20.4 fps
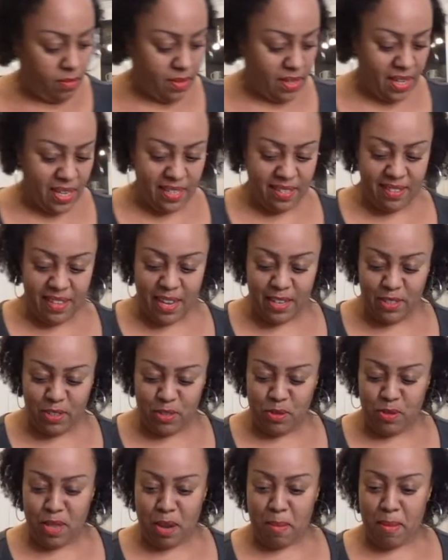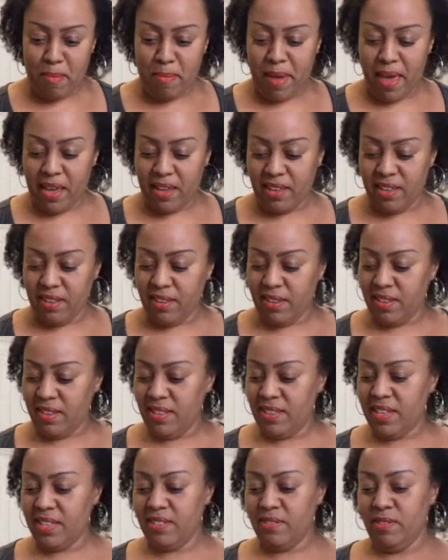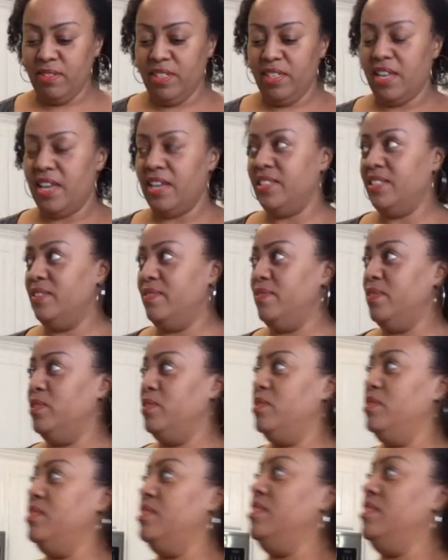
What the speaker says: it's not true that I'm a bad cook. That's really nice of you.